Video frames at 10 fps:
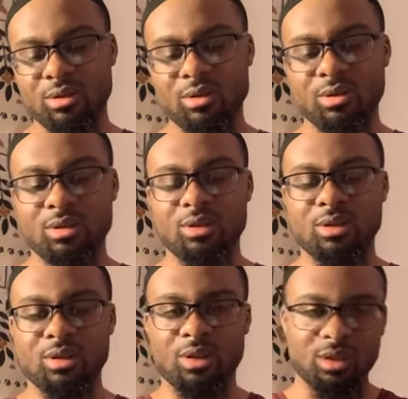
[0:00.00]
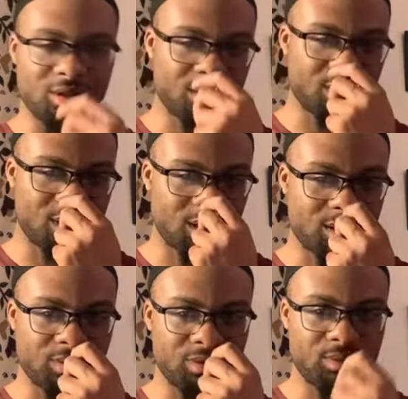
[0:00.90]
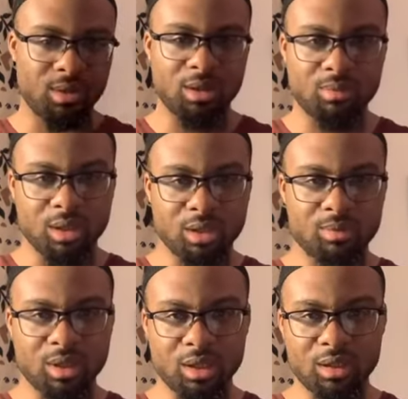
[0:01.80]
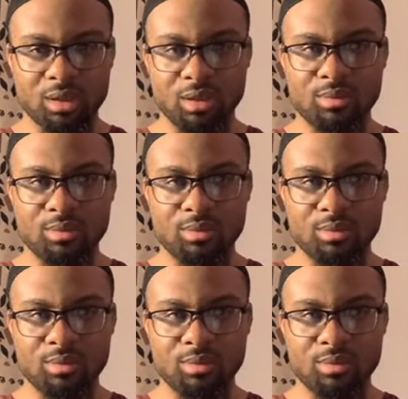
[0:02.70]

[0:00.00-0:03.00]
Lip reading: And this is collected in the collection of Ibn Hibban and Bayhaqi.